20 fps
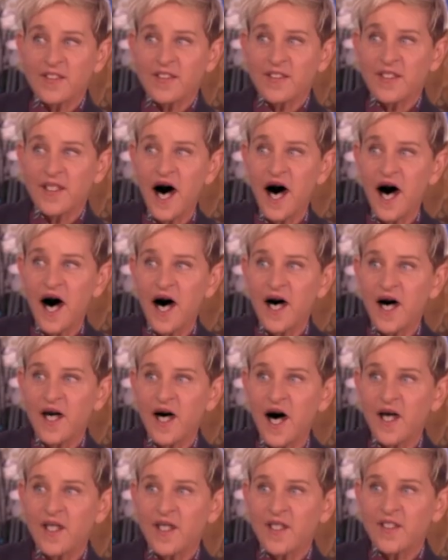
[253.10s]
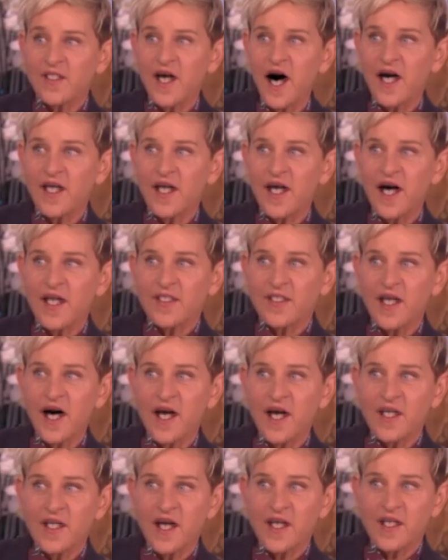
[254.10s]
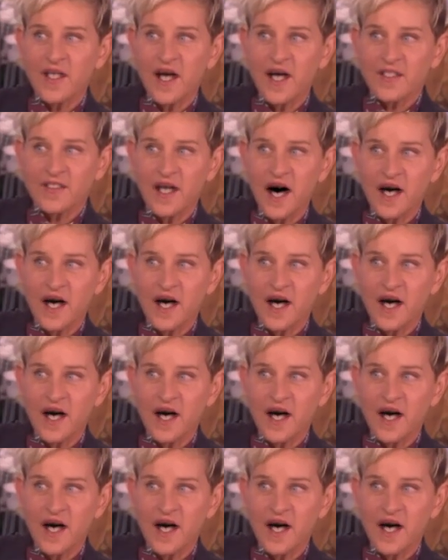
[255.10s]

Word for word: So obviously I love animals, all animals,